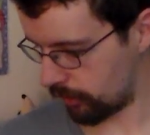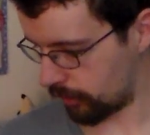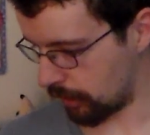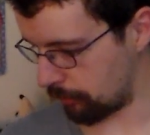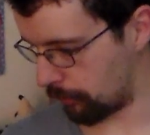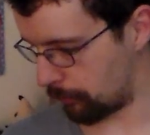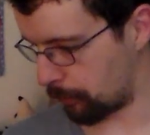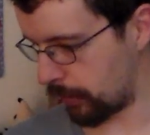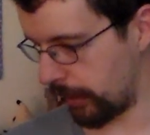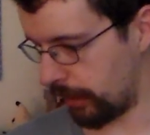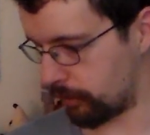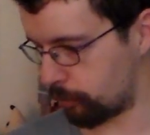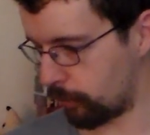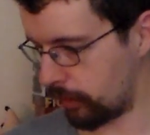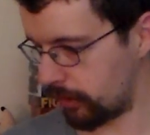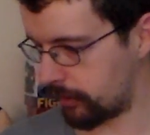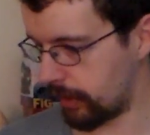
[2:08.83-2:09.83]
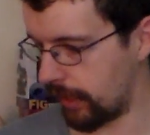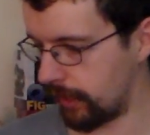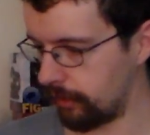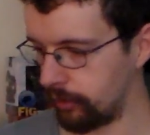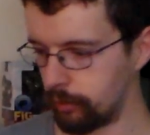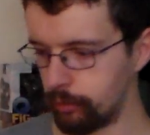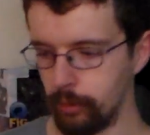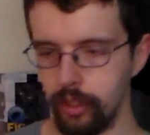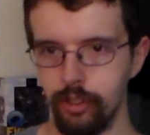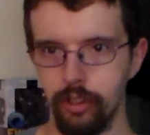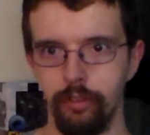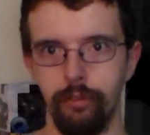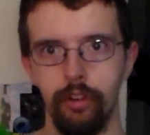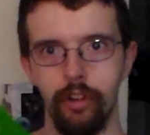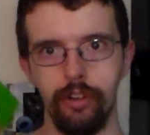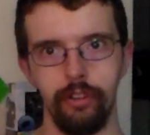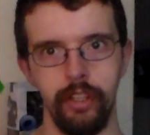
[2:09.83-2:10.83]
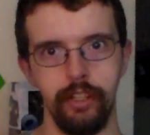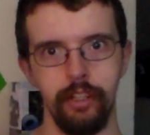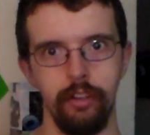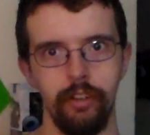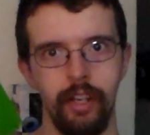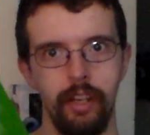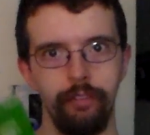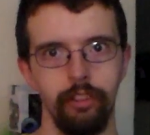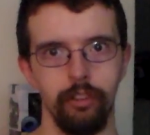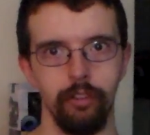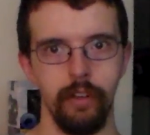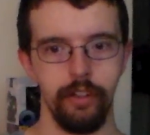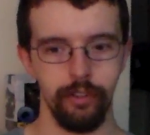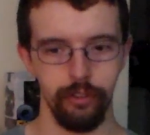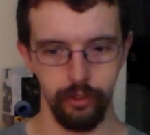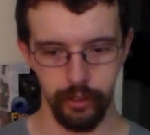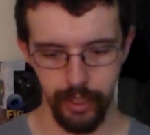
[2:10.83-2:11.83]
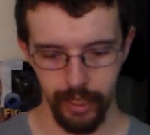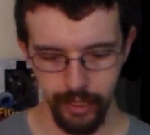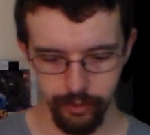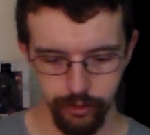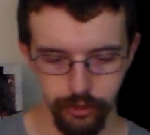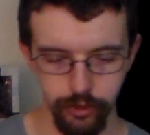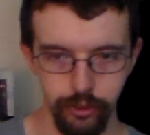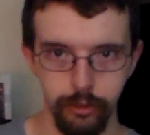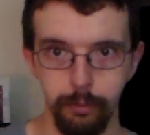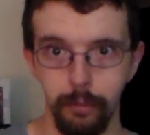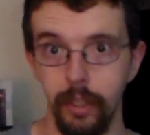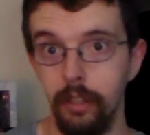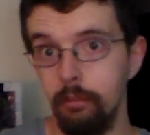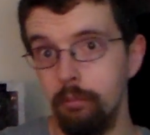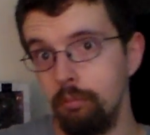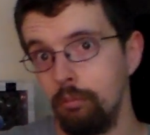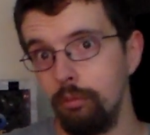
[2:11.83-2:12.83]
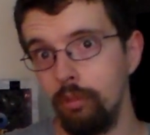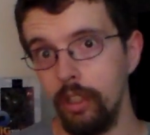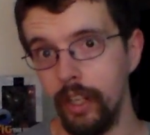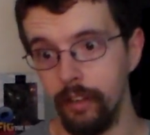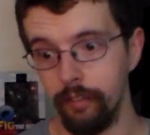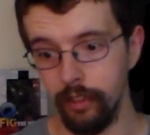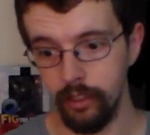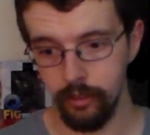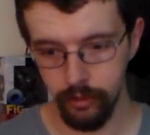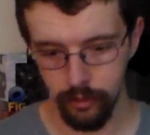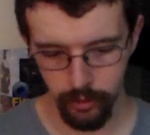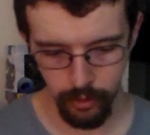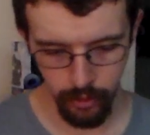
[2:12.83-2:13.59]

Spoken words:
A couple PS1 titles, which unfortunately don't have the original cases, but whatever.